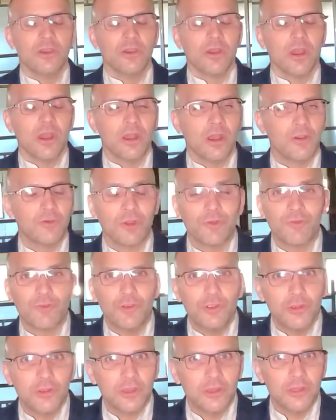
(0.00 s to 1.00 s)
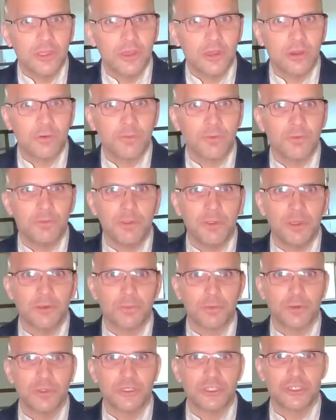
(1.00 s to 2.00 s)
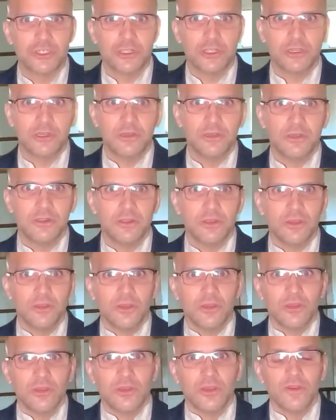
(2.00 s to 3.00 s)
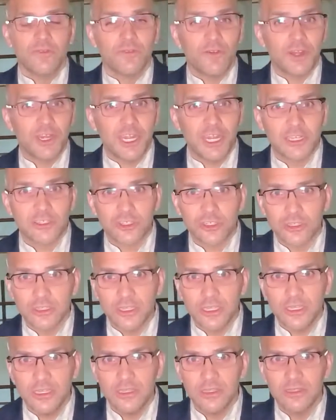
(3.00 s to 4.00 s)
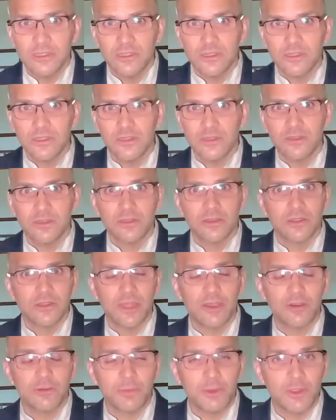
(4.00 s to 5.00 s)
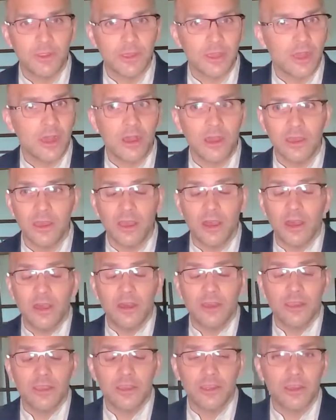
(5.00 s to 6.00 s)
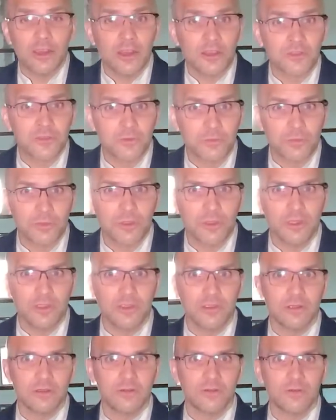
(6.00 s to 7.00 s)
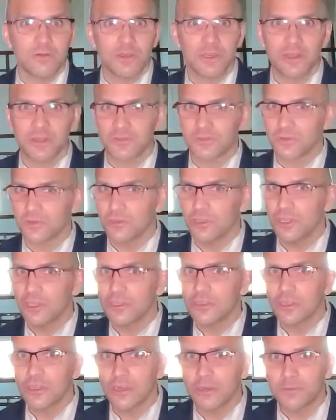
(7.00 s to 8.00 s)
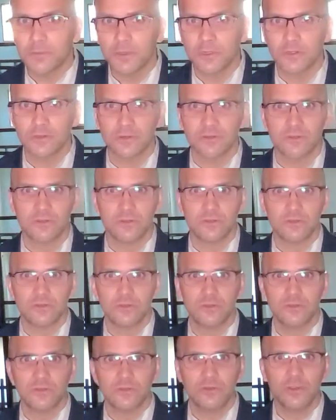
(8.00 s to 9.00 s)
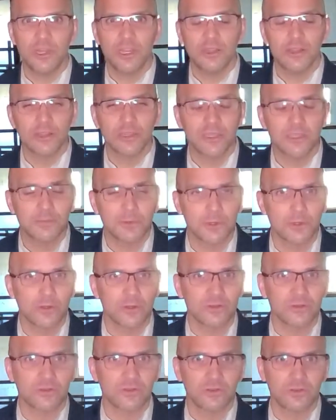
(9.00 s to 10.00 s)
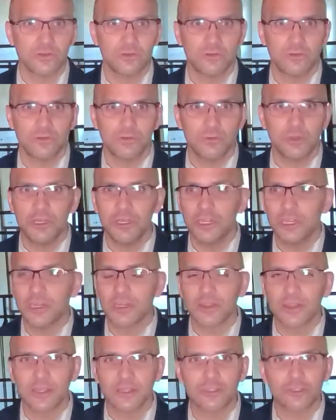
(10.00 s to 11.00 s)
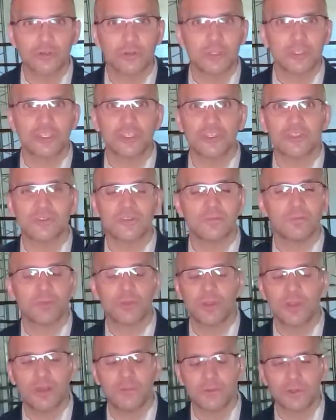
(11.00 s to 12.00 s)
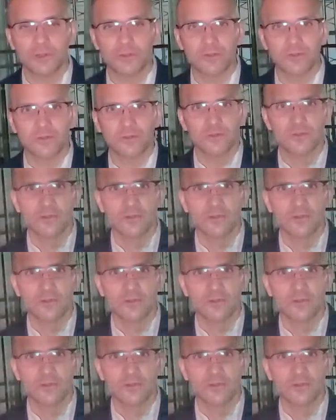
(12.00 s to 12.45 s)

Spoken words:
However you can help would be appreciated. Financially, that would be an awesome thing. We also need carpenters, we need laborers, we need electricians and plumbers.